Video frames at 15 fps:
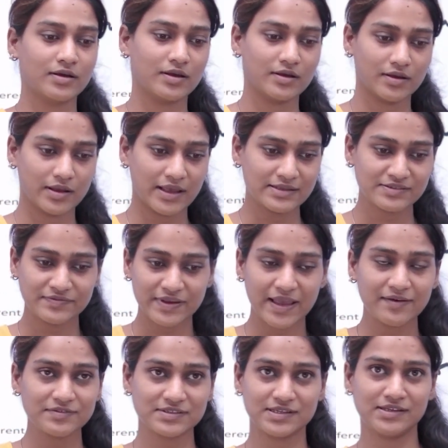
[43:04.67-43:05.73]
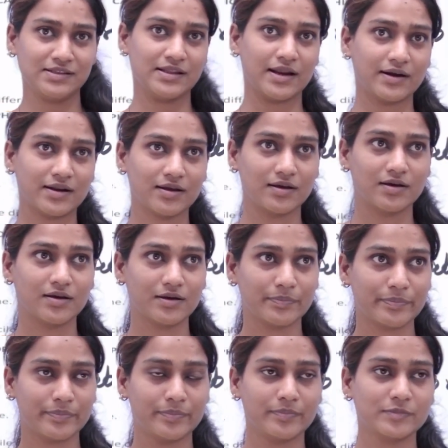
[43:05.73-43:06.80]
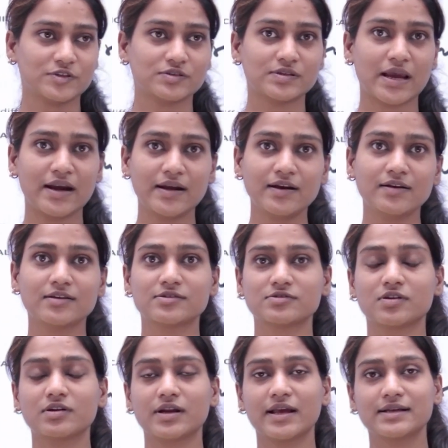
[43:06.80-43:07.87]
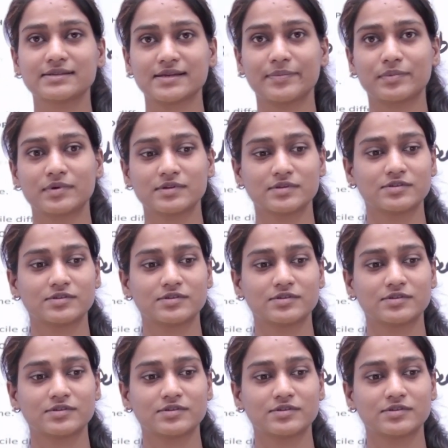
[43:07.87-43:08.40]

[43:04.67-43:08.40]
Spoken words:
As we have seen that a society does not accept